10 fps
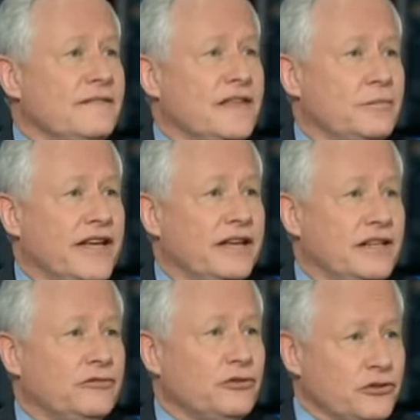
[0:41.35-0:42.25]
than men
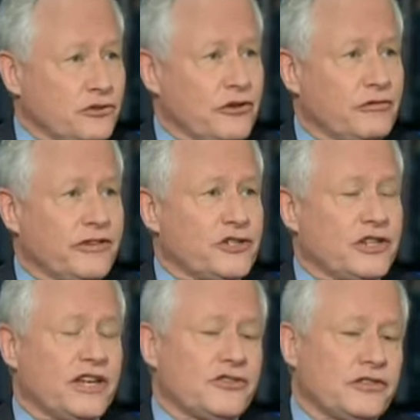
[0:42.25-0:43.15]
if you control for
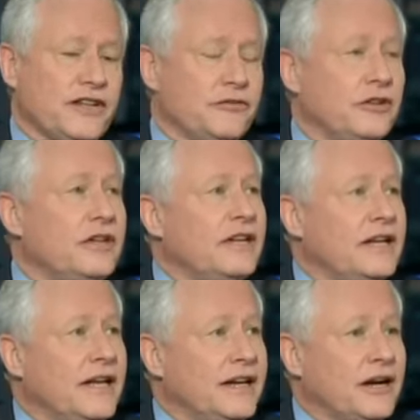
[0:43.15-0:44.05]
education level
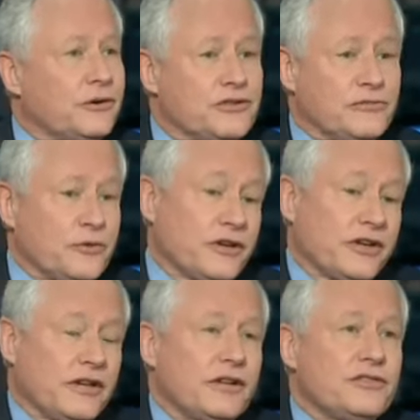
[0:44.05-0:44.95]
and hours of well, work. Well,
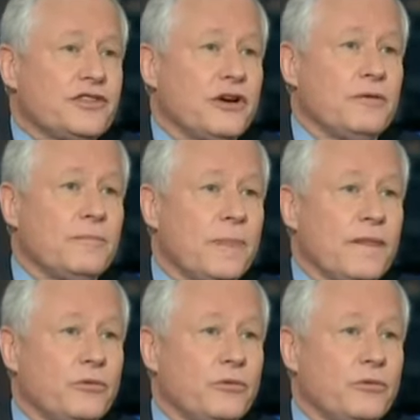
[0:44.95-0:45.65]
that's because so, the